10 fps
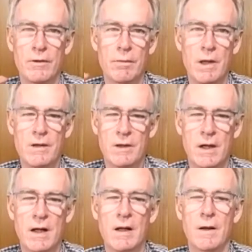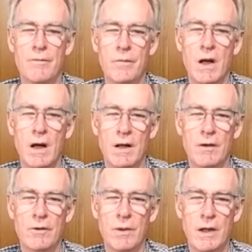bunch together. and
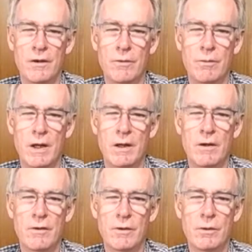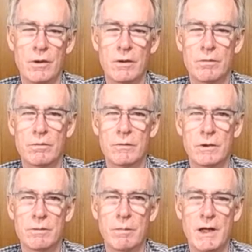this one has a red stalk.
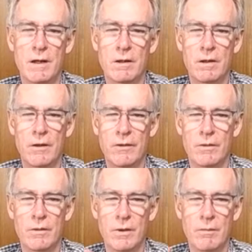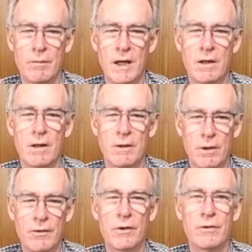The peduncle is the pedunculo
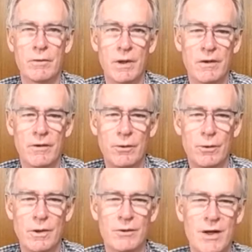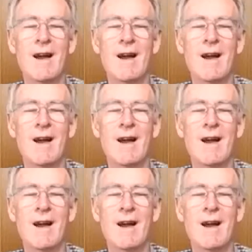rosso is a red stalk.